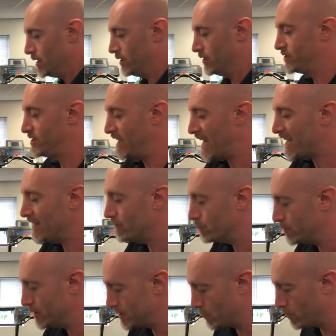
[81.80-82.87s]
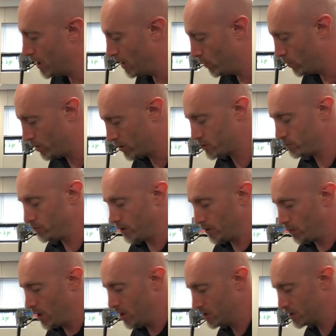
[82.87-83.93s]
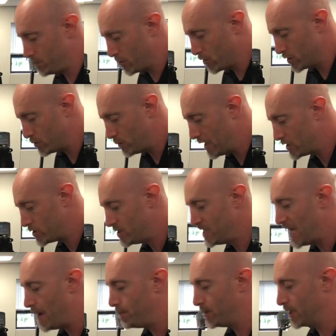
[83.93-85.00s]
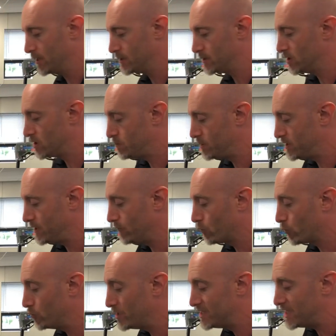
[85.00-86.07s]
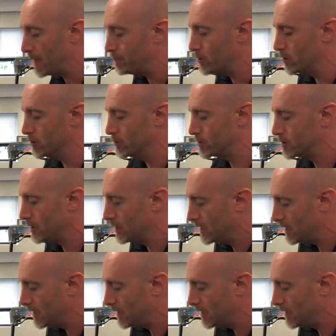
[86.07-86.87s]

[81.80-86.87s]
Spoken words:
The second reason why it works really well is because we're actually tapping into specific receptors